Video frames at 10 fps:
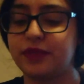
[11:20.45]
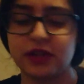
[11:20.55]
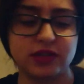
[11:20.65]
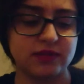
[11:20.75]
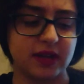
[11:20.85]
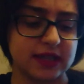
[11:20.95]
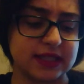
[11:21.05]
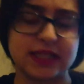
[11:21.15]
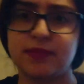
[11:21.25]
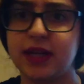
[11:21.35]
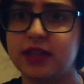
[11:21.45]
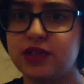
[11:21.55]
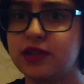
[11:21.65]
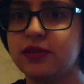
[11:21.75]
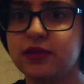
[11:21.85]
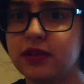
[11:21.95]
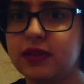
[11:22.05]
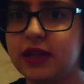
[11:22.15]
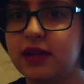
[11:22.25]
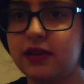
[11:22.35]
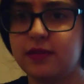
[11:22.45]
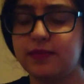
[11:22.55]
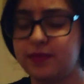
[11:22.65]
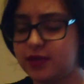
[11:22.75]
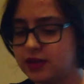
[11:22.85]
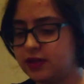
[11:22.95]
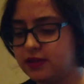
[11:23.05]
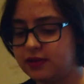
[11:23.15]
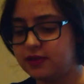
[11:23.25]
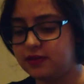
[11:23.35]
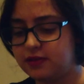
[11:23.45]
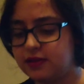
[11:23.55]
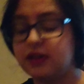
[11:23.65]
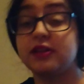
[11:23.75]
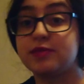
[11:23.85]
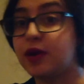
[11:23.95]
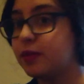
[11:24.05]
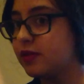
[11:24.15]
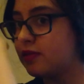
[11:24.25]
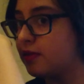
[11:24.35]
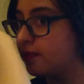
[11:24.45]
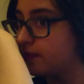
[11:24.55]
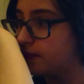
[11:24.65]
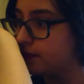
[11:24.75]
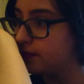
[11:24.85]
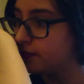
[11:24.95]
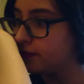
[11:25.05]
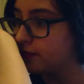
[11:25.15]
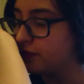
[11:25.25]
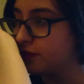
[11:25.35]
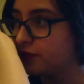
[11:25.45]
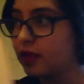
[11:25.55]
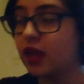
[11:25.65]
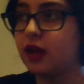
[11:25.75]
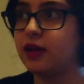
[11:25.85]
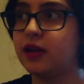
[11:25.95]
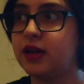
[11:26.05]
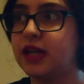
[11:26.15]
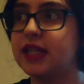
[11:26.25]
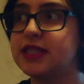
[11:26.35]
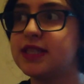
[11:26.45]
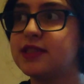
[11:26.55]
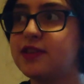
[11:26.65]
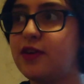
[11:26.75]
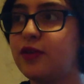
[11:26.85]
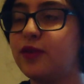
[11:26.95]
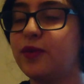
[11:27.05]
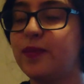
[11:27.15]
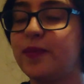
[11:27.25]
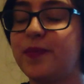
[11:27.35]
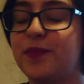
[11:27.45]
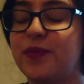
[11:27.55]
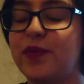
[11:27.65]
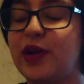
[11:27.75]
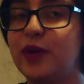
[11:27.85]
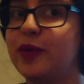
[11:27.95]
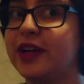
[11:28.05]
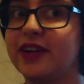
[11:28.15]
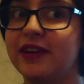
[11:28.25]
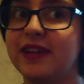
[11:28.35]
I just realised I sprayed the jungle on that arm. I sprayed on my other arm. Oh, it's so... Oh my god.